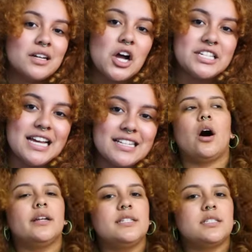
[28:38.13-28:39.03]
Contacts.
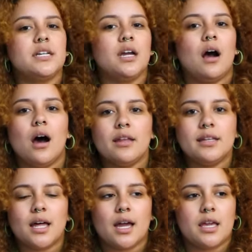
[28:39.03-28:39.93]
Honestly,
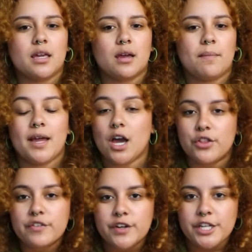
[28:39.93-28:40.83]
unlike my
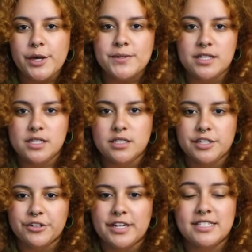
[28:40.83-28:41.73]
other videos in this
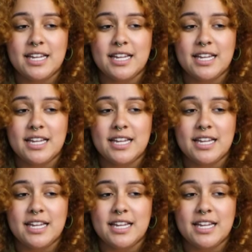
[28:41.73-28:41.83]
series,